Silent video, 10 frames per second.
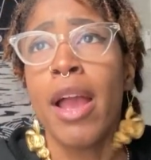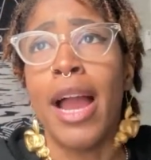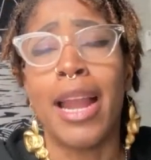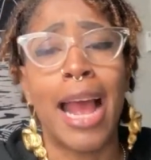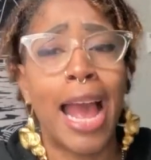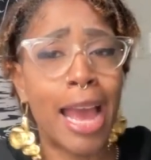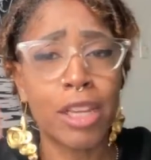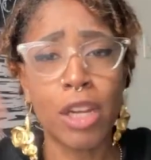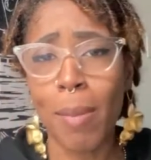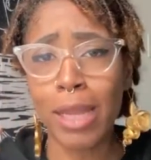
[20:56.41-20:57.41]
and I had,
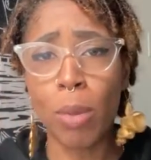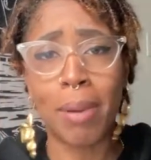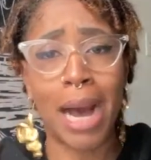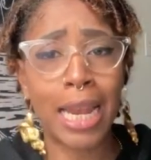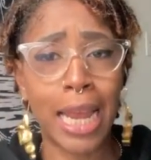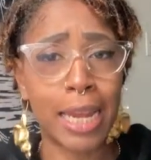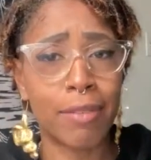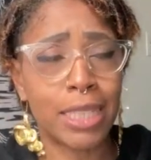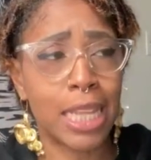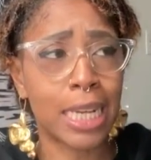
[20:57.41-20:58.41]
my little bonnet and
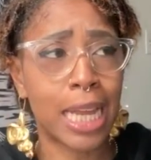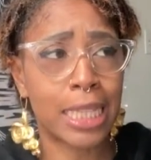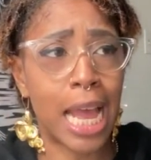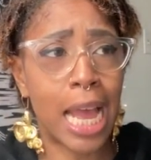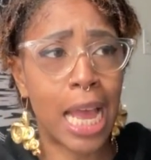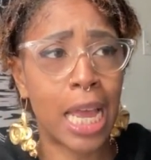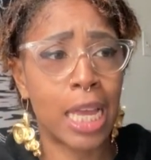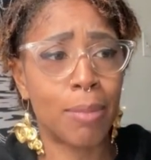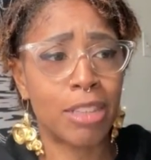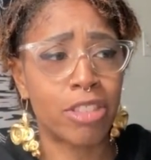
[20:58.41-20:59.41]
everything like
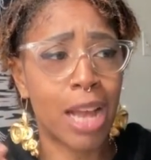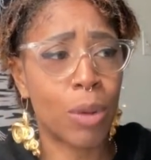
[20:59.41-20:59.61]
that, my shower